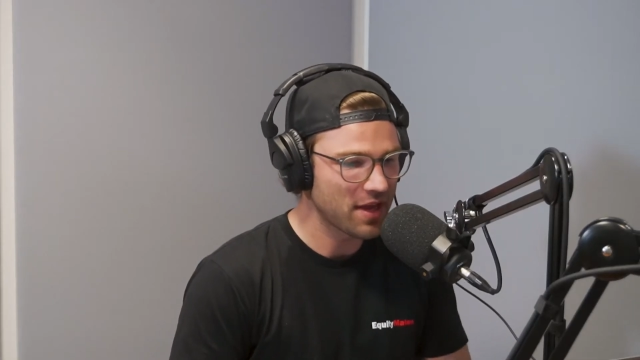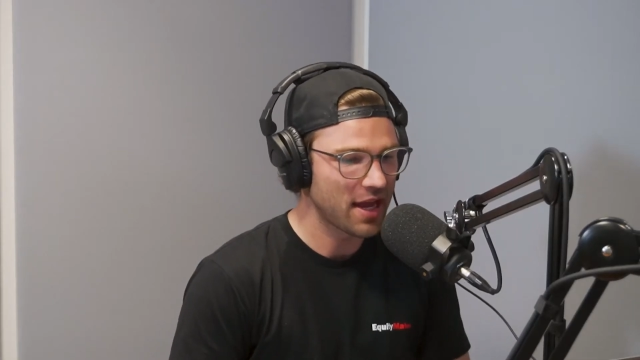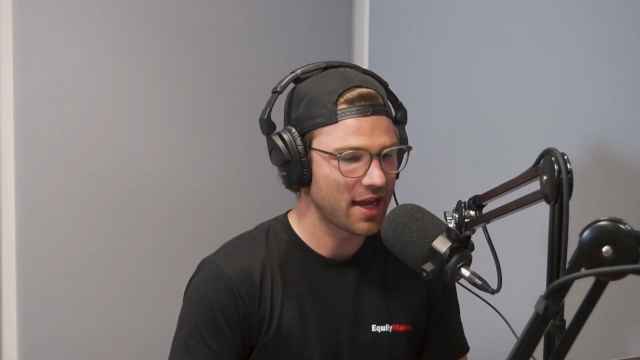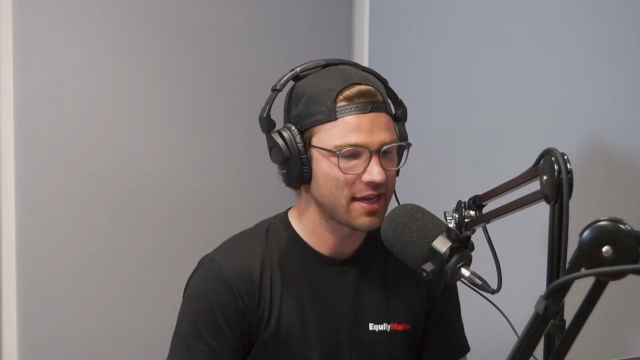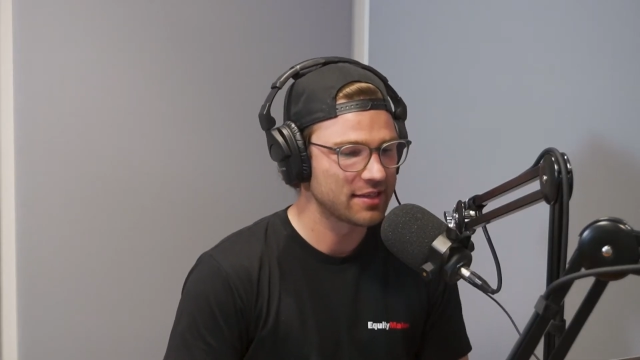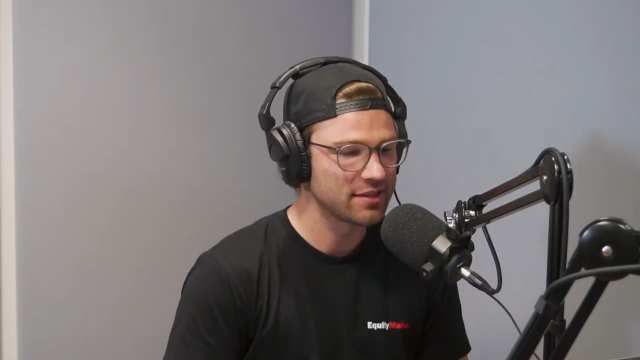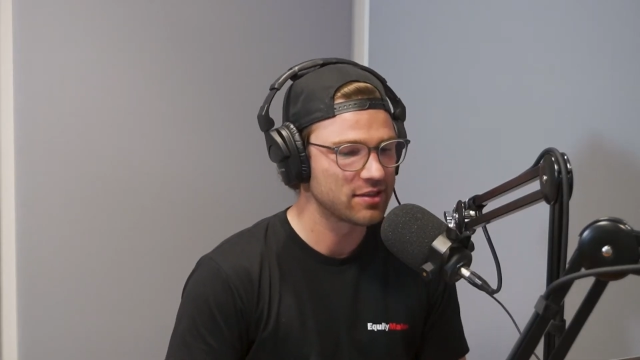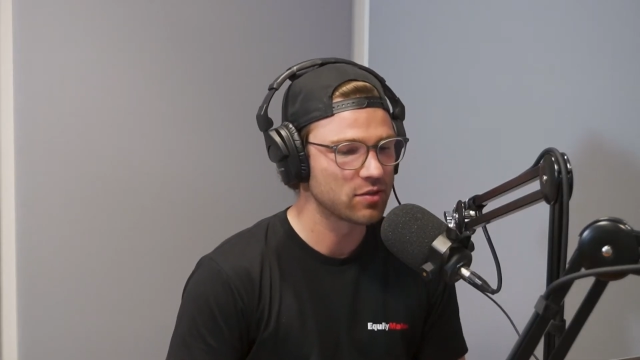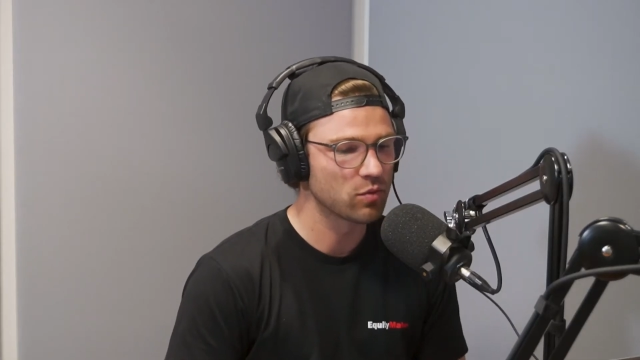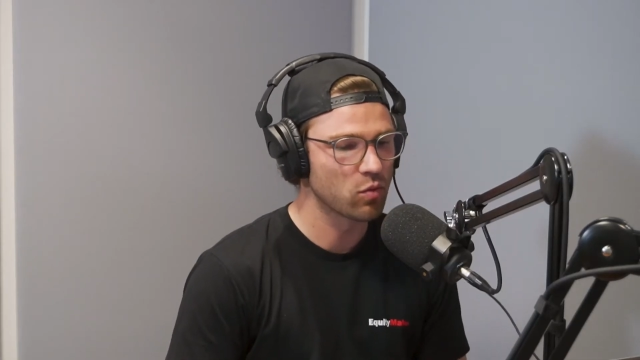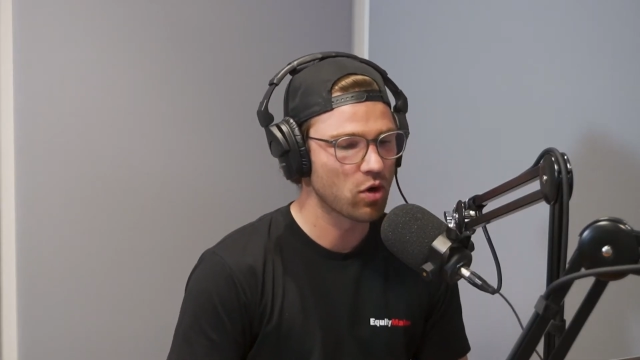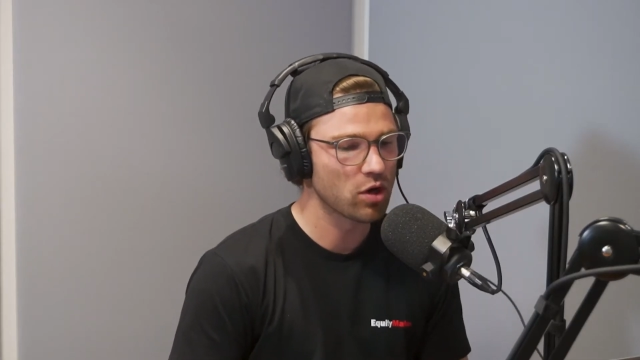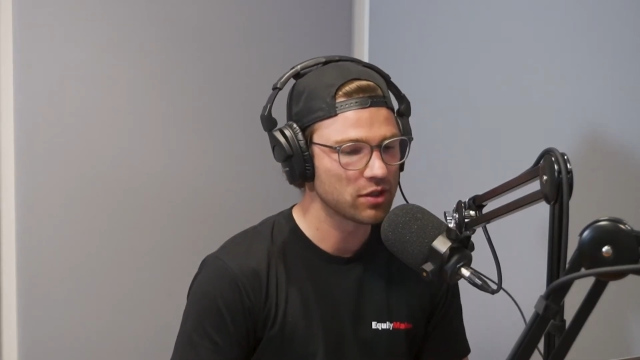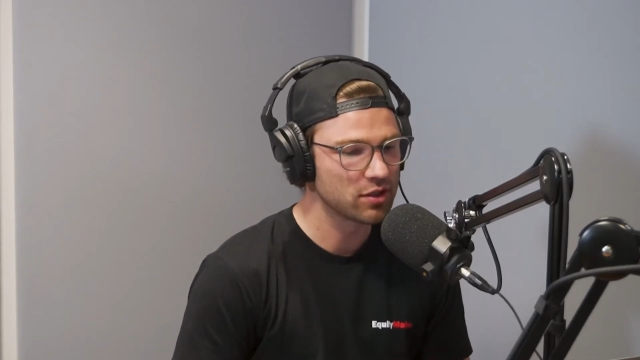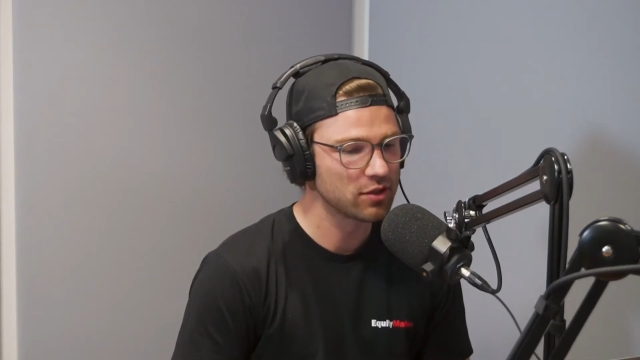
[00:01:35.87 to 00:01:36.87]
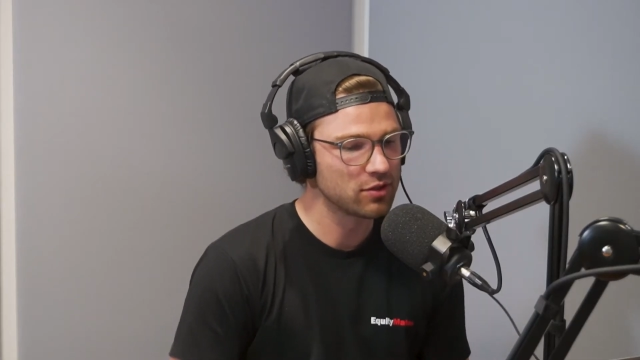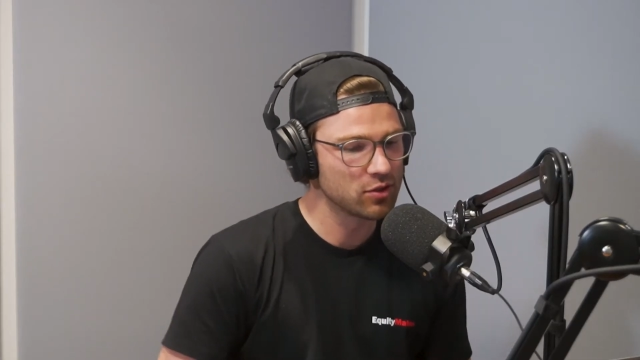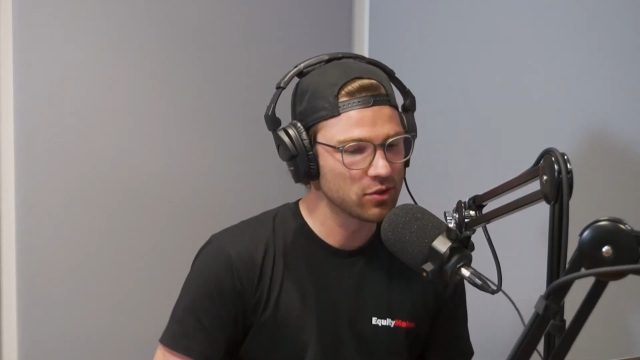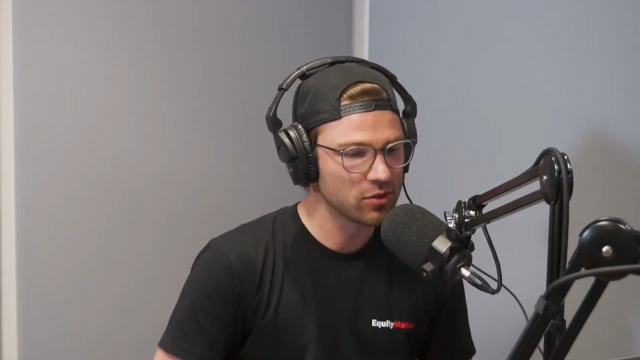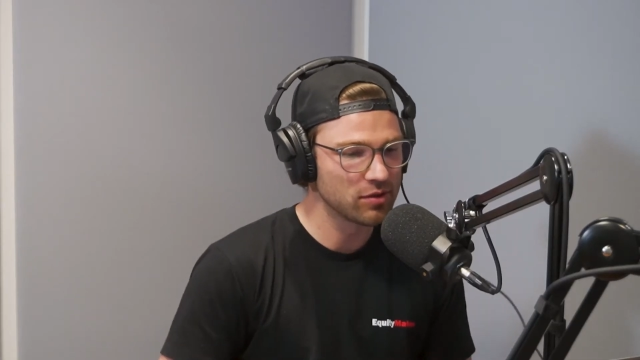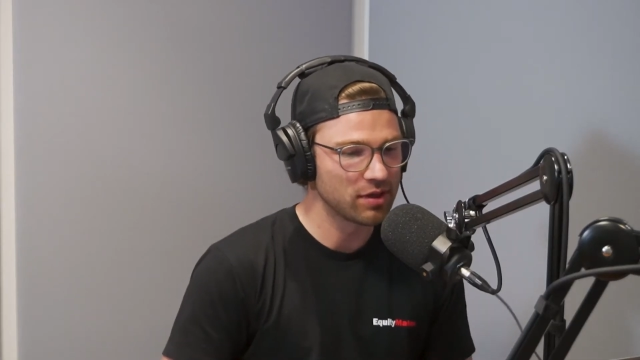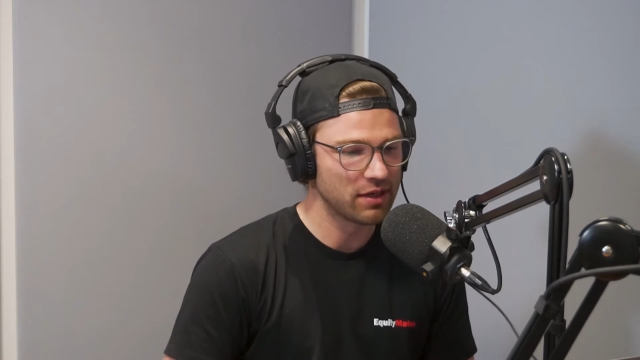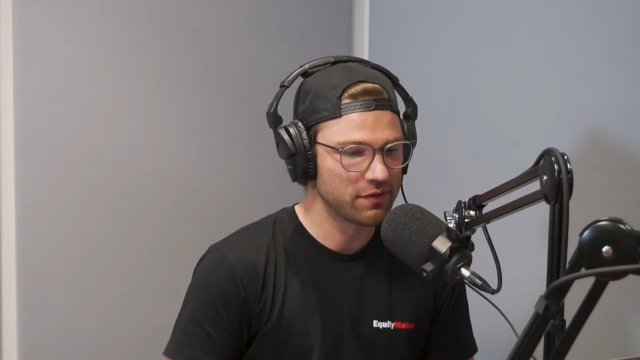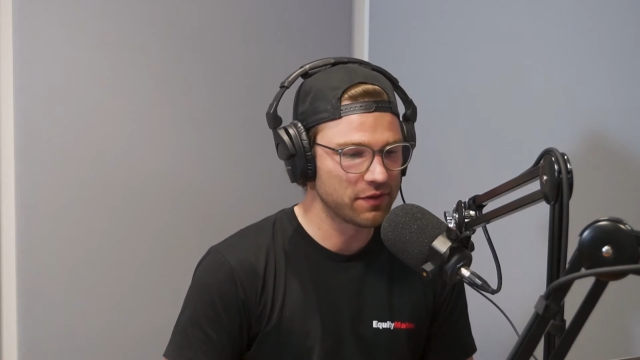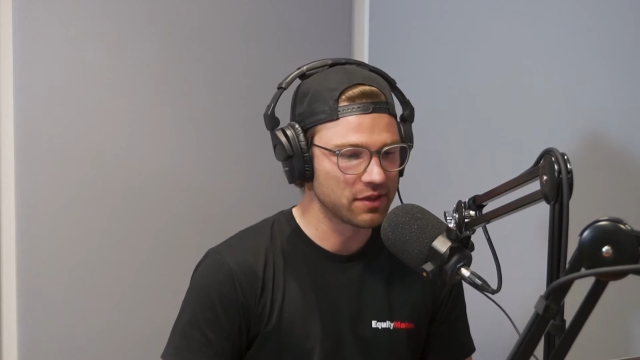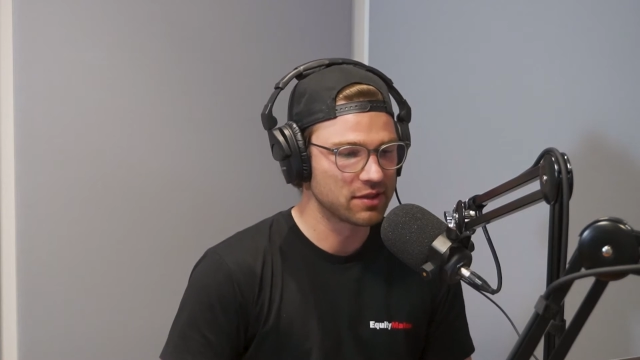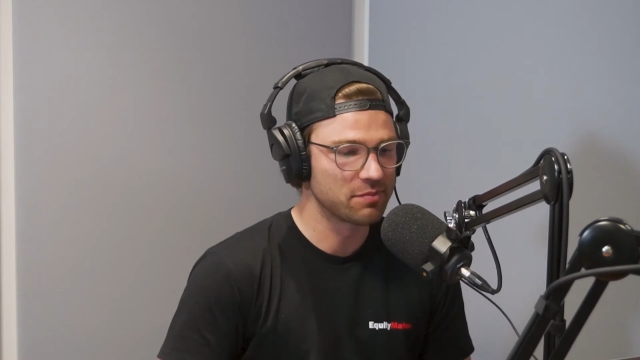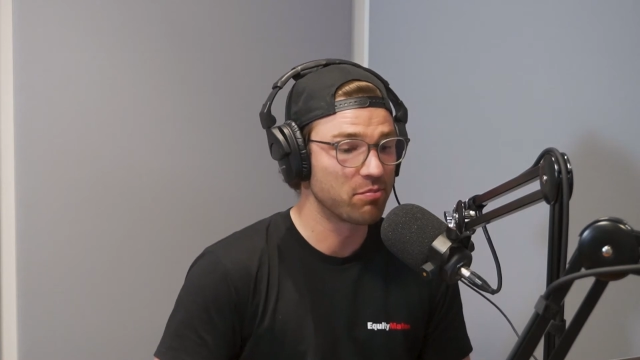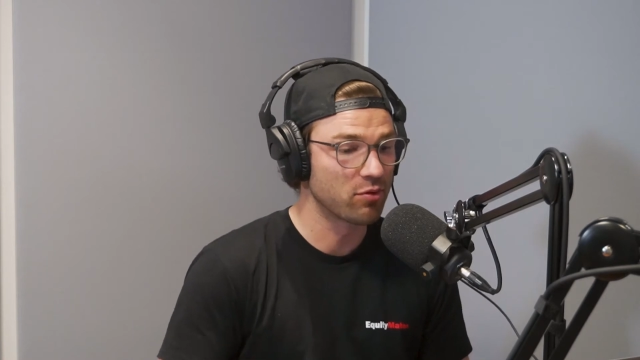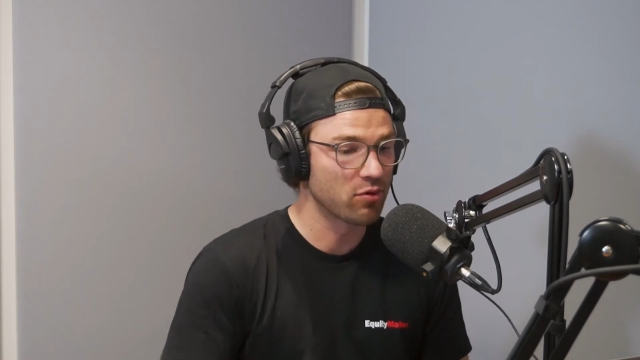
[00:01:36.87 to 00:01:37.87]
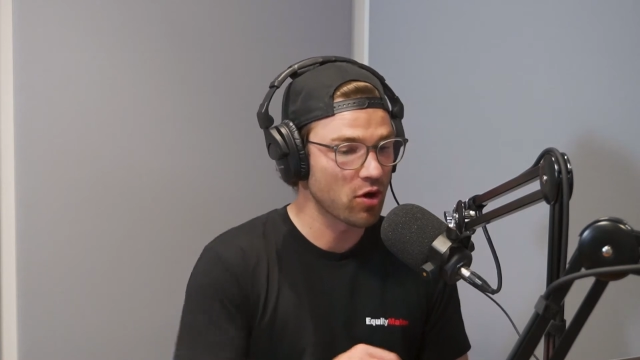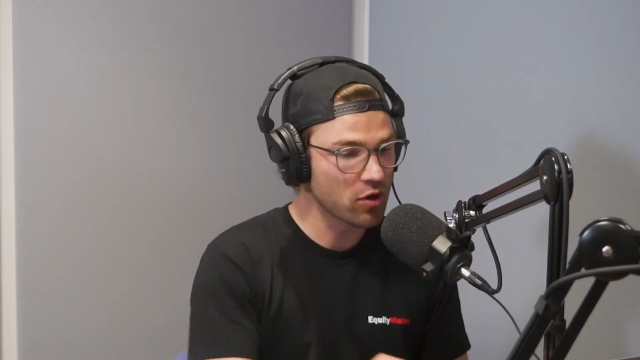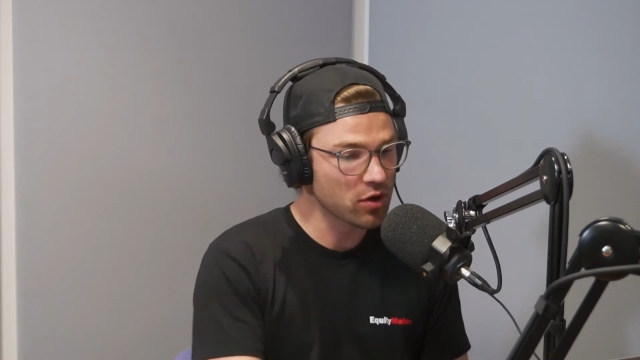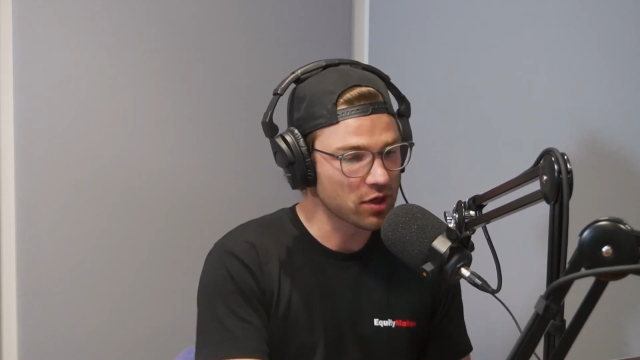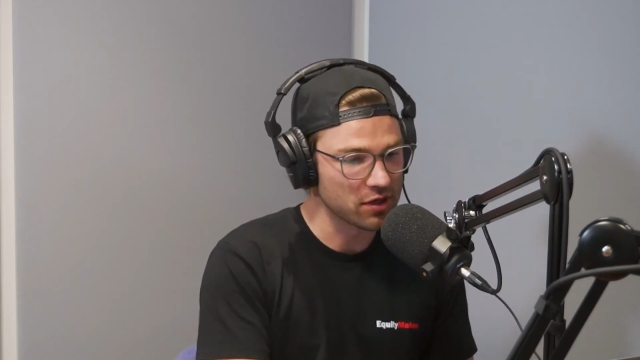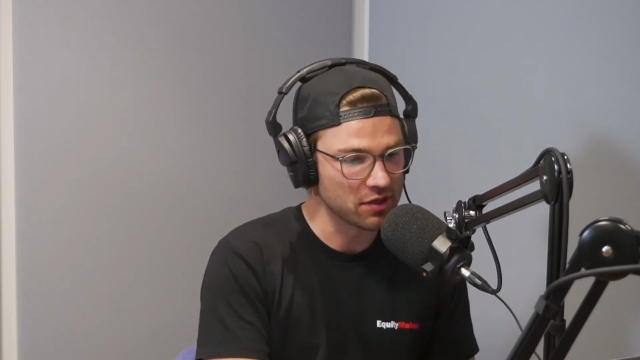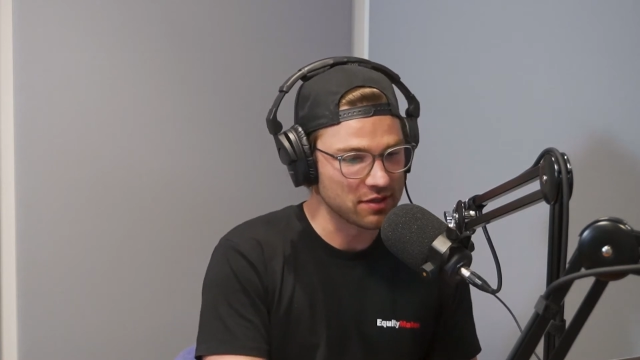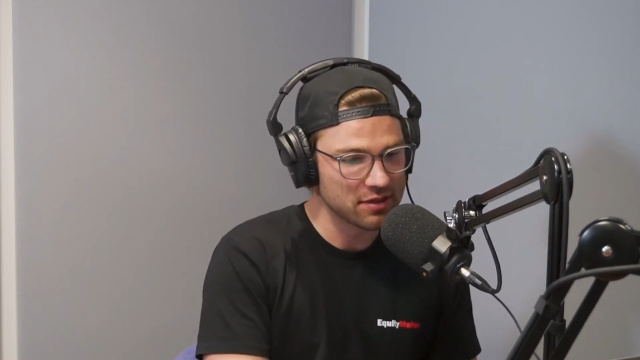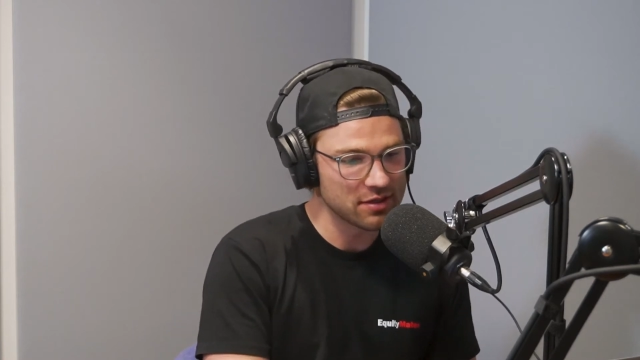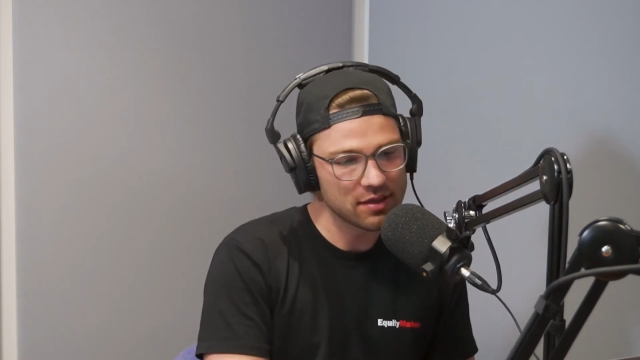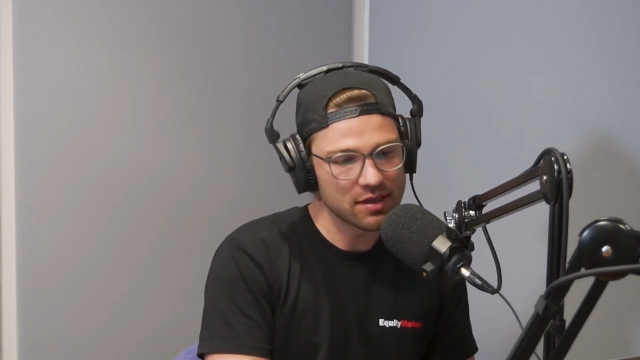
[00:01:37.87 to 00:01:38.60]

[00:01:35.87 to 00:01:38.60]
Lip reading: and what to do if it's broken.